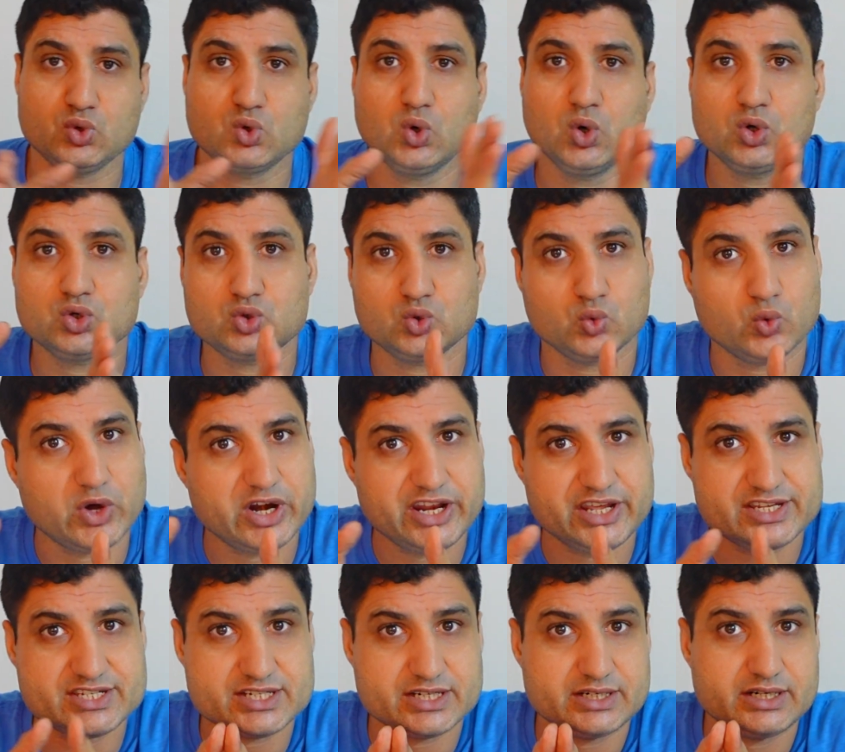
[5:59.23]
go to one
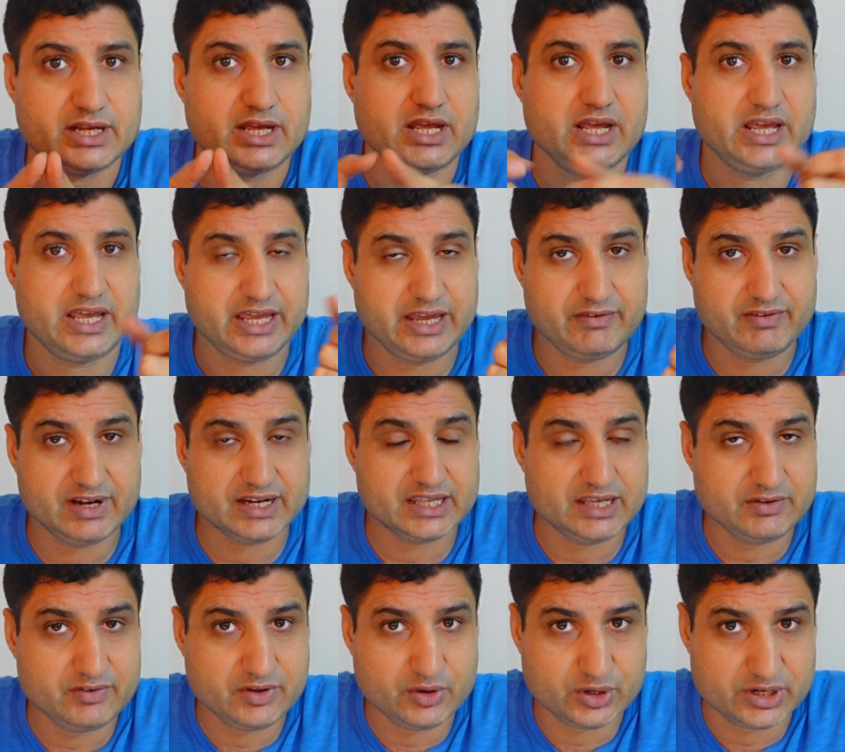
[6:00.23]
agent, he will
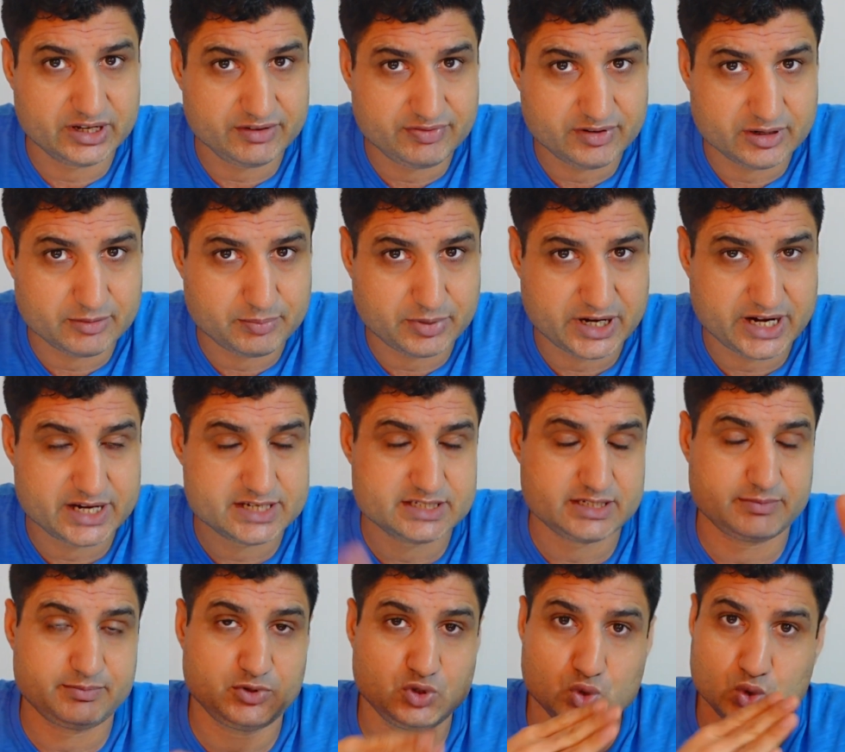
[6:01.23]
give you a different price.
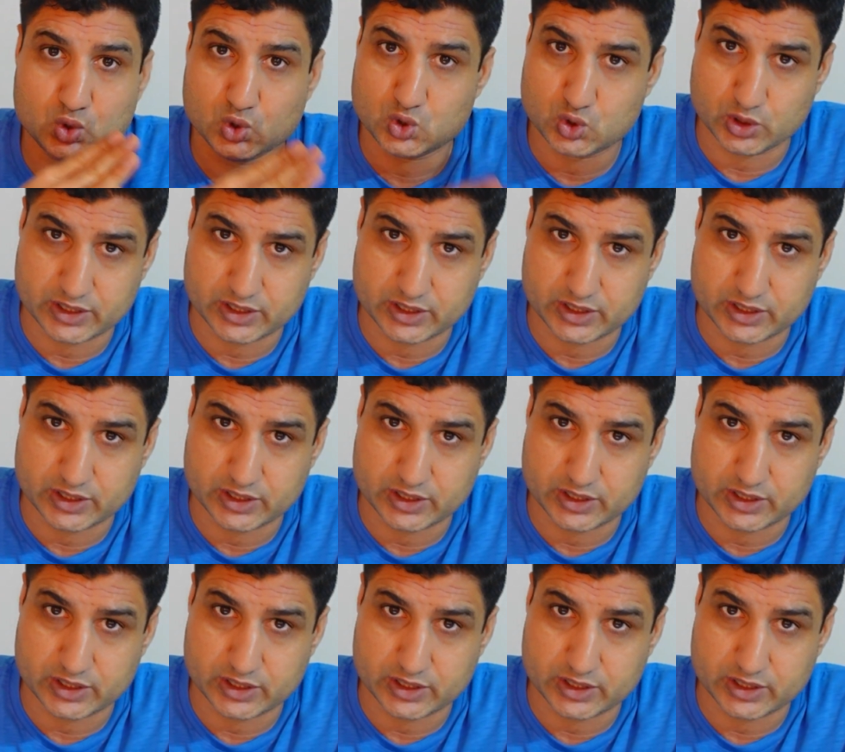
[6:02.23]
If you go to